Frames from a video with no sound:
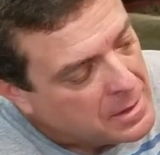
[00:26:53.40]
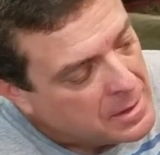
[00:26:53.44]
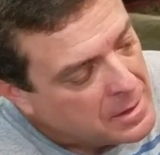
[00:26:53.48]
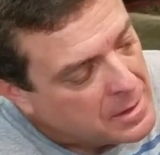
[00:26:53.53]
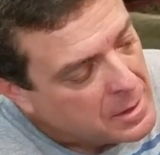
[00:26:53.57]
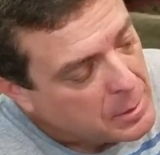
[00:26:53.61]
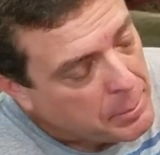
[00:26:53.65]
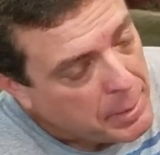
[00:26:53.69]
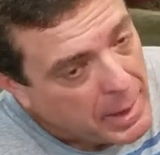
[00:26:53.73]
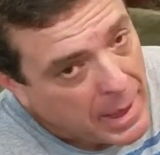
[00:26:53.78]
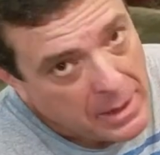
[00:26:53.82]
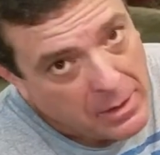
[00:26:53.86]

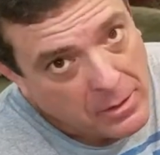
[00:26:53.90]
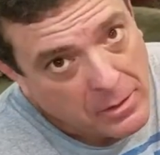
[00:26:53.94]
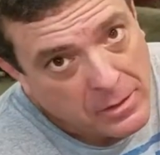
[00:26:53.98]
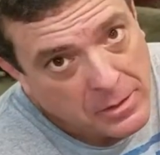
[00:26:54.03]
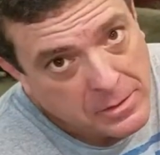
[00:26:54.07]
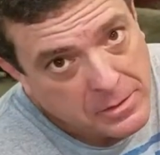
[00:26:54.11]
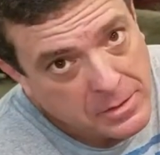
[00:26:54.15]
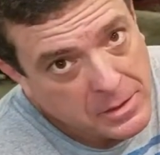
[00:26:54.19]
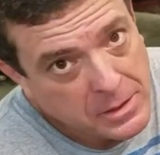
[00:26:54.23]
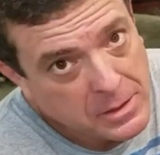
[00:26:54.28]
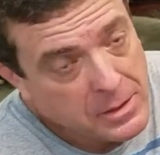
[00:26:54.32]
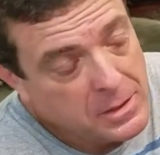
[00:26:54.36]
The pattern
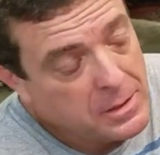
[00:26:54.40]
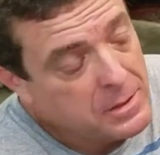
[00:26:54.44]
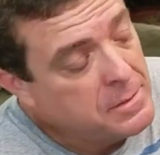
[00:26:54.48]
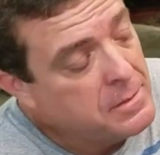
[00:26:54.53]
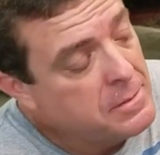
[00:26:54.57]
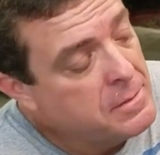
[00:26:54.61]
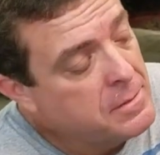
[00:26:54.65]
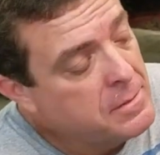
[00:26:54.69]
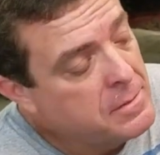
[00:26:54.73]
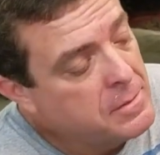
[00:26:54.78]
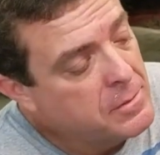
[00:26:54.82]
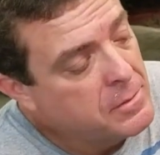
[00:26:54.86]
looks good,
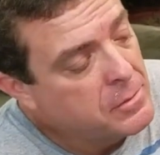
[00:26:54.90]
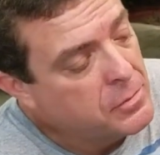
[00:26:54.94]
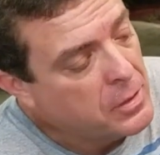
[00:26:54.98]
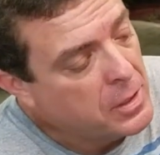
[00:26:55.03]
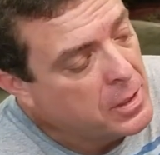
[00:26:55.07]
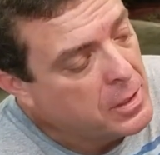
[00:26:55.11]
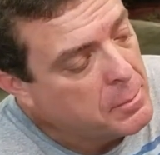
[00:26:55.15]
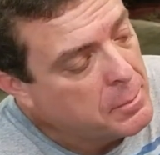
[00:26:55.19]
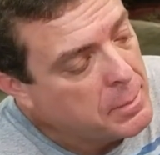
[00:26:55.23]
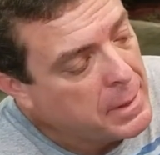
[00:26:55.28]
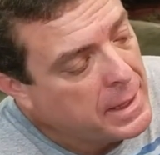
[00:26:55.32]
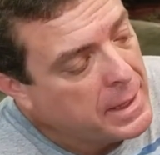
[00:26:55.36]

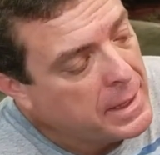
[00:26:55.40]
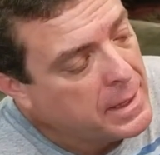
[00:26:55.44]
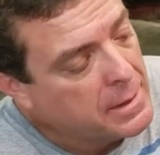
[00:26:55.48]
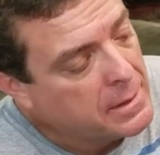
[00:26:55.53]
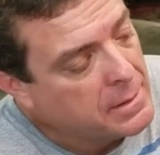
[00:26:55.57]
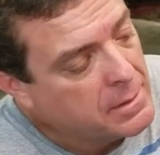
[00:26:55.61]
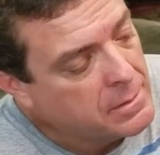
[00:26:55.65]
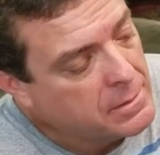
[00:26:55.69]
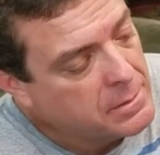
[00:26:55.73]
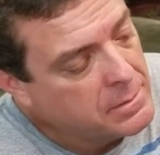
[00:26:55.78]
front and back,